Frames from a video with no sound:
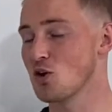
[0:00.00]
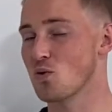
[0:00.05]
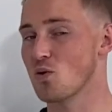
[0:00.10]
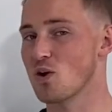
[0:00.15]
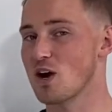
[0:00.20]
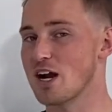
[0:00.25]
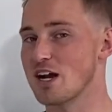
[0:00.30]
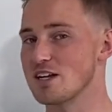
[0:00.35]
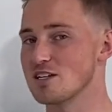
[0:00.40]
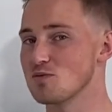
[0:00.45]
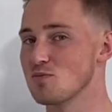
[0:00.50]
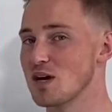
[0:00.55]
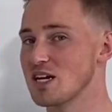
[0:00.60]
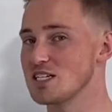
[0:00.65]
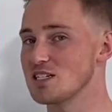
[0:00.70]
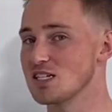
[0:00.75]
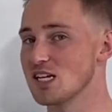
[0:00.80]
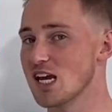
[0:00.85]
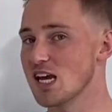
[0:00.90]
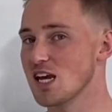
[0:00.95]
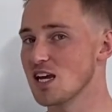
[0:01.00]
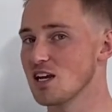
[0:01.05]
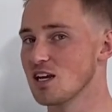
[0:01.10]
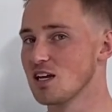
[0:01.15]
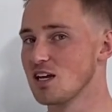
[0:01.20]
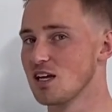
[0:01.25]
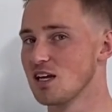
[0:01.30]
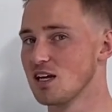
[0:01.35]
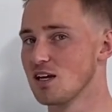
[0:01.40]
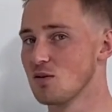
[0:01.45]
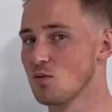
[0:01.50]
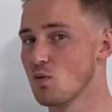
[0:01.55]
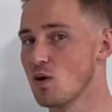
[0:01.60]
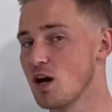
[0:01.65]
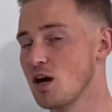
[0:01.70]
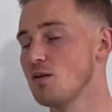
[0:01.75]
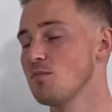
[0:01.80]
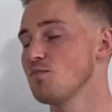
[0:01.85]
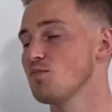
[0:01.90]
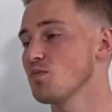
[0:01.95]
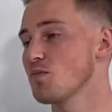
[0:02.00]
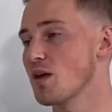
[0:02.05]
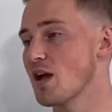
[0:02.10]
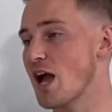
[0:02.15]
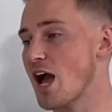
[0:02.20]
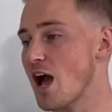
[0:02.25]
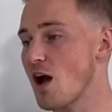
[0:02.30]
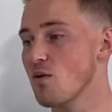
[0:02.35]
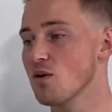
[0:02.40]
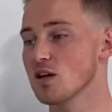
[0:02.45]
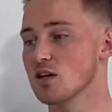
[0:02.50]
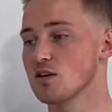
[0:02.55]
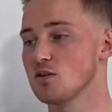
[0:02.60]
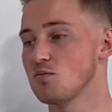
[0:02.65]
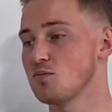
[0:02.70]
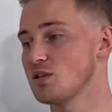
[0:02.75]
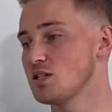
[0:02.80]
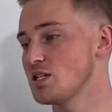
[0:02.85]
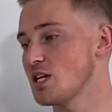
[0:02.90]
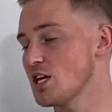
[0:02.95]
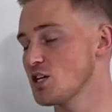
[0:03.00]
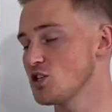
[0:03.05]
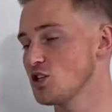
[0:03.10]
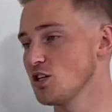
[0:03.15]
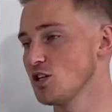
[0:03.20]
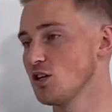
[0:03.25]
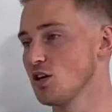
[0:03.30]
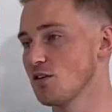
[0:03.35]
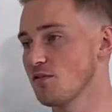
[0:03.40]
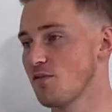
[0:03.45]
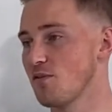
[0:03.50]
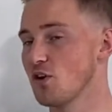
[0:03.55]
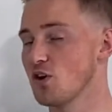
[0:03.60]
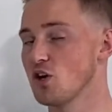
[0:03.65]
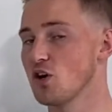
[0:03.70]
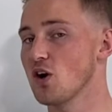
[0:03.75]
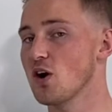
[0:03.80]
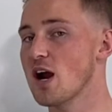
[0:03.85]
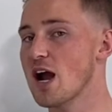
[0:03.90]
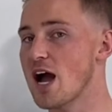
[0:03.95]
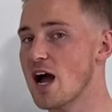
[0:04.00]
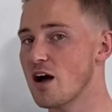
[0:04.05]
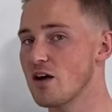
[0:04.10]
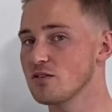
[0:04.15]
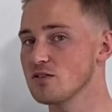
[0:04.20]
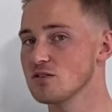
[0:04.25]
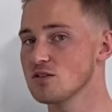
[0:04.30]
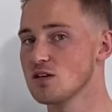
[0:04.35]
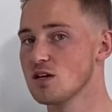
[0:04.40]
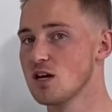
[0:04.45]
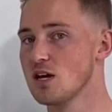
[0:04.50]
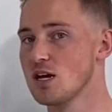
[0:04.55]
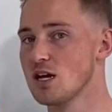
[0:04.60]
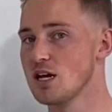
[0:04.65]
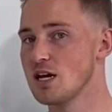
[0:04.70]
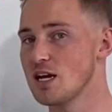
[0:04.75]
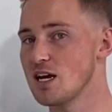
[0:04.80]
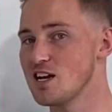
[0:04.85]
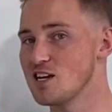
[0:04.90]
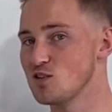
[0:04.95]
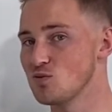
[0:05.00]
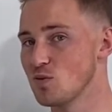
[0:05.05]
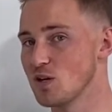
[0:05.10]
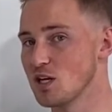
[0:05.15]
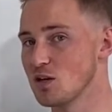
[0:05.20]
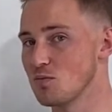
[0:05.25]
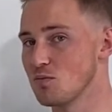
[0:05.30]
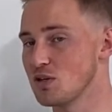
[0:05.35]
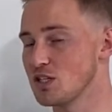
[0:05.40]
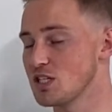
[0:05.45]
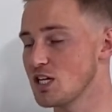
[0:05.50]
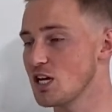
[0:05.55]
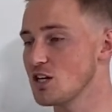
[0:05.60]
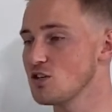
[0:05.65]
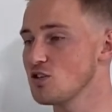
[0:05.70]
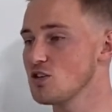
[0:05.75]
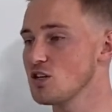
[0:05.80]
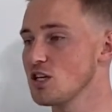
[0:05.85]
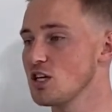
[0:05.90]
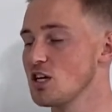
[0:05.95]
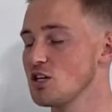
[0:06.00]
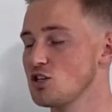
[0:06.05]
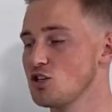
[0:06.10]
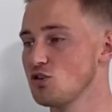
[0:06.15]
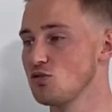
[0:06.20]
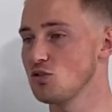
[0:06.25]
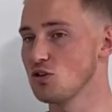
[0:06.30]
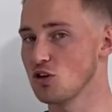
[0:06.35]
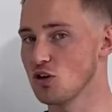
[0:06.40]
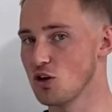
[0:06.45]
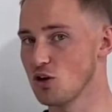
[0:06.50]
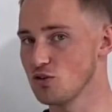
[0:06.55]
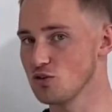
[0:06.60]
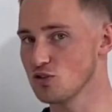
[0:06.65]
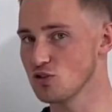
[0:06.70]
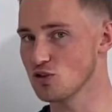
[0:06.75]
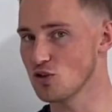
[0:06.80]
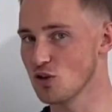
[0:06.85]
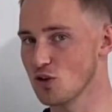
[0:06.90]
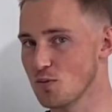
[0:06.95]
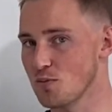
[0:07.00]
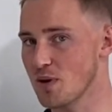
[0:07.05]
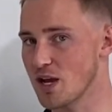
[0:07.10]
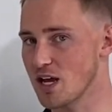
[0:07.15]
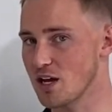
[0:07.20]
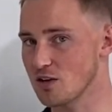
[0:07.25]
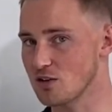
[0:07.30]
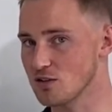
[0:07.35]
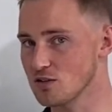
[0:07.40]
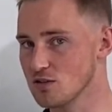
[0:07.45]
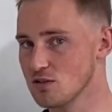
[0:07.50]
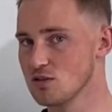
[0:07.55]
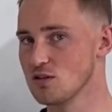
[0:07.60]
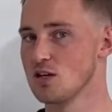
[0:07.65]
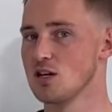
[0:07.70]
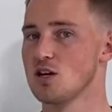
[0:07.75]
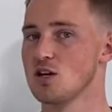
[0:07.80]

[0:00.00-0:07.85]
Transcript: Whereas by saying, well, how it could potentially look for your house is we can potentially get you your own solar panels,